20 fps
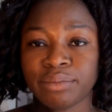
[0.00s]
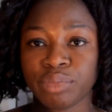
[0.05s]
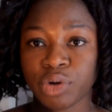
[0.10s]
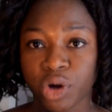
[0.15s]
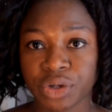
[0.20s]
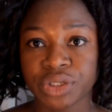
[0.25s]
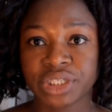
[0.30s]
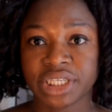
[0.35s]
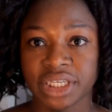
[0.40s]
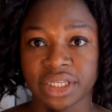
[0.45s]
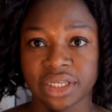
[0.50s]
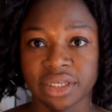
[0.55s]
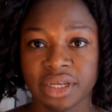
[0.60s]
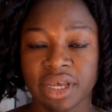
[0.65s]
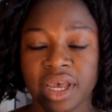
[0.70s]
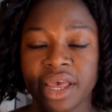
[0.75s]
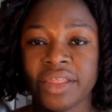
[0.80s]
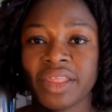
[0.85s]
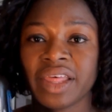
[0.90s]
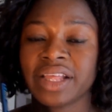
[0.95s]
protein
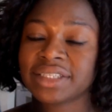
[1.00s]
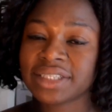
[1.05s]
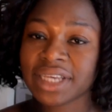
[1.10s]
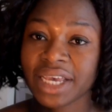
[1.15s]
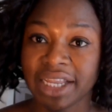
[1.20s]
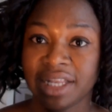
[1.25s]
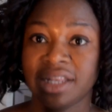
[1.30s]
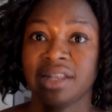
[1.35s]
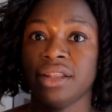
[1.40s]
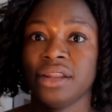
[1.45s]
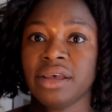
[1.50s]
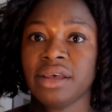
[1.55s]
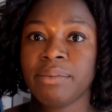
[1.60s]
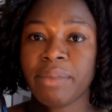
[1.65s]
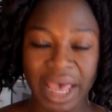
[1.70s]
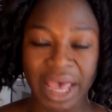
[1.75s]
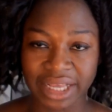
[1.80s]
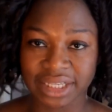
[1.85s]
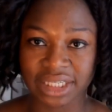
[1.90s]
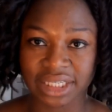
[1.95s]
that's in
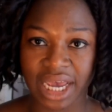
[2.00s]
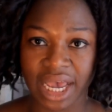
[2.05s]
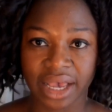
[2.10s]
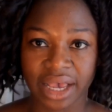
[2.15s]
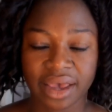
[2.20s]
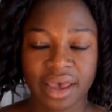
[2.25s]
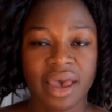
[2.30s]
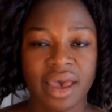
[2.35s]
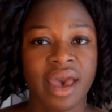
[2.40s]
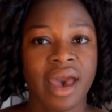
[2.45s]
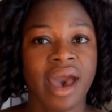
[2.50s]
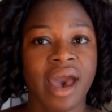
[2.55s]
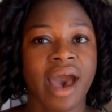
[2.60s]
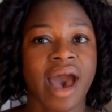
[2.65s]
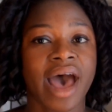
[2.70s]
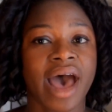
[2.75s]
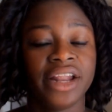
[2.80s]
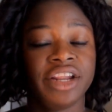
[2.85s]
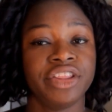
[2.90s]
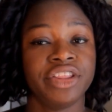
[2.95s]
Megatek.
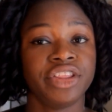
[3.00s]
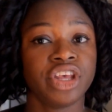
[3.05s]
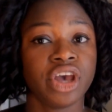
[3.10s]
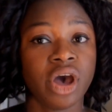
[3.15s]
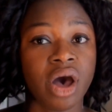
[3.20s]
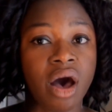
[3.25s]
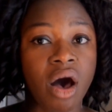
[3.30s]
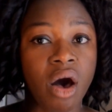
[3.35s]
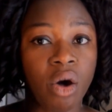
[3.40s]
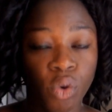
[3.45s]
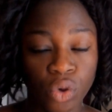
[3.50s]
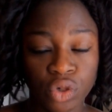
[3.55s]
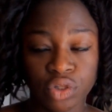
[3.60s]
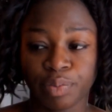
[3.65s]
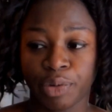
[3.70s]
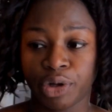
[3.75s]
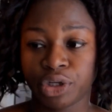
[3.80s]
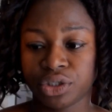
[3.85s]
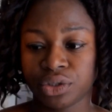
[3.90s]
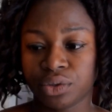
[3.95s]
And in the old
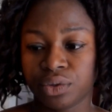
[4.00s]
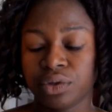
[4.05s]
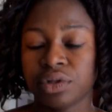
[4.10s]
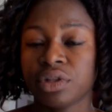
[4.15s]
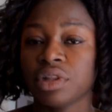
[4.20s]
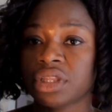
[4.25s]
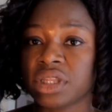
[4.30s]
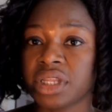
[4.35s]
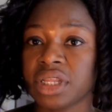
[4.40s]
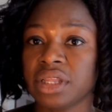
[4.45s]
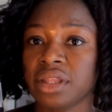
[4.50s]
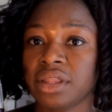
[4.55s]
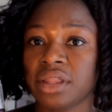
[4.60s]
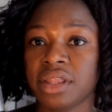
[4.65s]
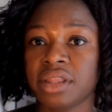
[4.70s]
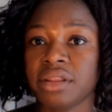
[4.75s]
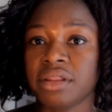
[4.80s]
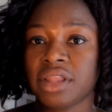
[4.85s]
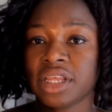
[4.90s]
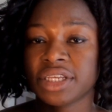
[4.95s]
bottle,
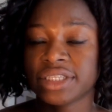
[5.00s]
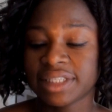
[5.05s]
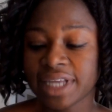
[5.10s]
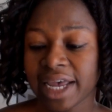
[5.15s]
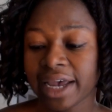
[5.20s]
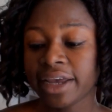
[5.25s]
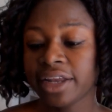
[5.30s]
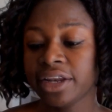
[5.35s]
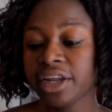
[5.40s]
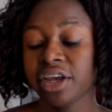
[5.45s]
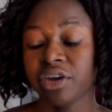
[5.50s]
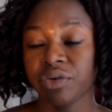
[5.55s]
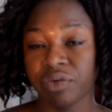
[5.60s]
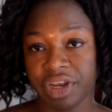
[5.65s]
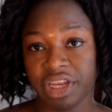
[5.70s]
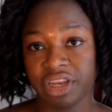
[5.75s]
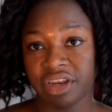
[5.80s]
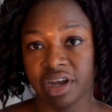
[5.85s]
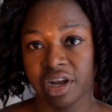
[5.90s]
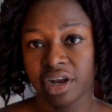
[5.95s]
the second
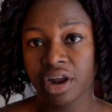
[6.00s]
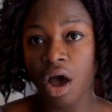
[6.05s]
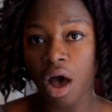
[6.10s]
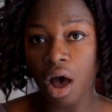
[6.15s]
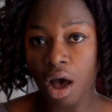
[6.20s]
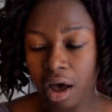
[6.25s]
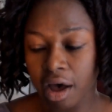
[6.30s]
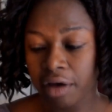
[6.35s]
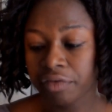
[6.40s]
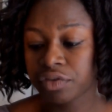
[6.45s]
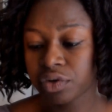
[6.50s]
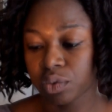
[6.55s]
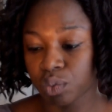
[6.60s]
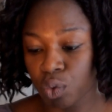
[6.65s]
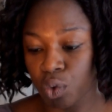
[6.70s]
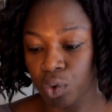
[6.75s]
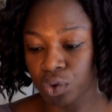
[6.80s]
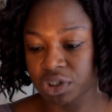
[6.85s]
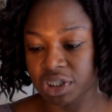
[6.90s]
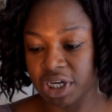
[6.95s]
ingredient after
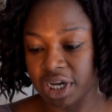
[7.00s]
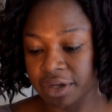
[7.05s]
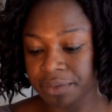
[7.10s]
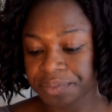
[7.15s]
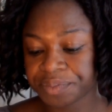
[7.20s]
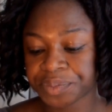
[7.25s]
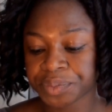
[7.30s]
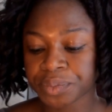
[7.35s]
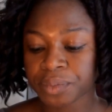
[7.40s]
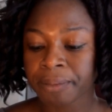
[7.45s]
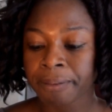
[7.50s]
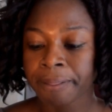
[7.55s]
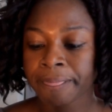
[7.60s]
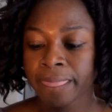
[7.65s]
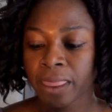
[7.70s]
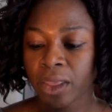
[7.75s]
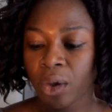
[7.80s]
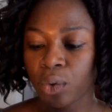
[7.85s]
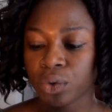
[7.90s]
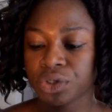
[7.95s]
water,
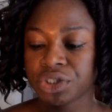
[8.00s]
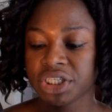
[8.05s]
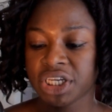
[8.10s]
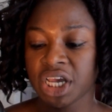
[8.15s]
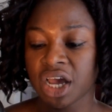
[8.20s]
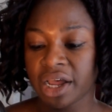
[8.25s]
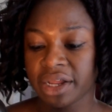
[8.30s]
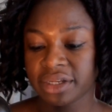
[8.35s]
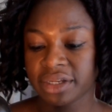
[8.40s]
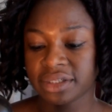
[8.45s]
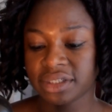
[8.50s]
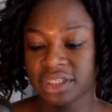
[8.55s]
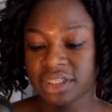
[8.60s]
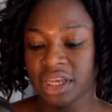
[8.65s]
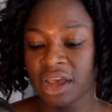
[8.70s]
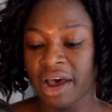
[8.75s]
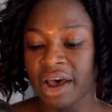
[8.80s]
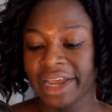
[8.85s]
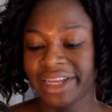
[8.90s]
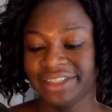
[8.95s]
or
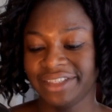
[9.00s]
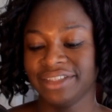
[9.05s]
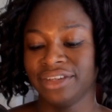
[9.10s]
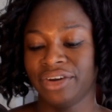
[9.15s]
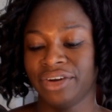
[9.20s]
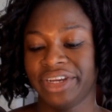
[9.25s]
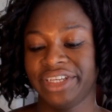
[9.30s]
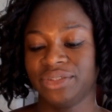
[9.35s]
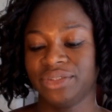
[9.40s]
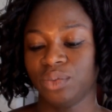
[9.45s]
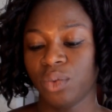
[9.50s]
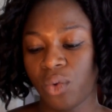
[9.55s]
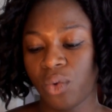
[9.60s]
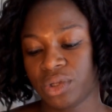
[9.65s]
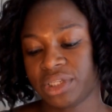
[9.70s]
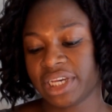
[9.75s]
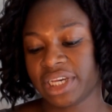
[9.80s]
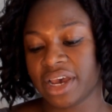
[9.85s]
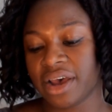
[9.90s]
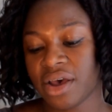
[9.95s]
deionized
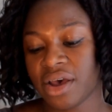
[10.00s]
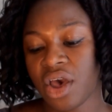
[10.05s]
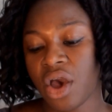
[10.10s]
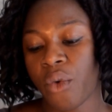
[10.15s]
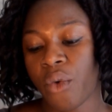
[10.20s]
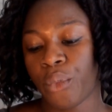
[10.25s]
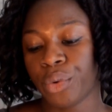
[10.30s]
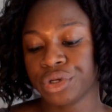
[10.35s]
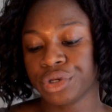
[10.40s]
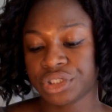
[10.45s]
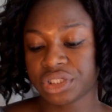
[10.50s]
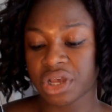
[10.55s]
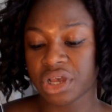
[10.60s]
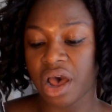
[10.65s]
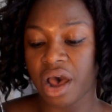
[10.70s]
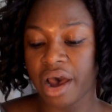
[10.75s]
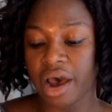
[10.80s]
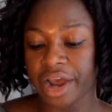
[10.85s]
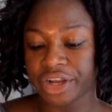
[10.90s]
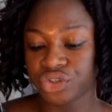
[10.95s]
water, was
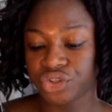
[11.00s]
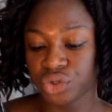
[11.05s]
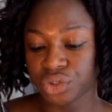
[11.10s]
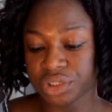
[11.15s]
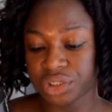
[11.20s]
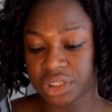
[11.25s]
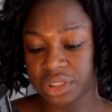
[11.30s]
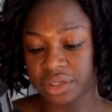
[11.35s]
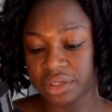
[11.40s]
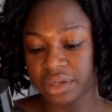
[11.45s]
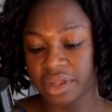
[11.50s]
hydrolyzed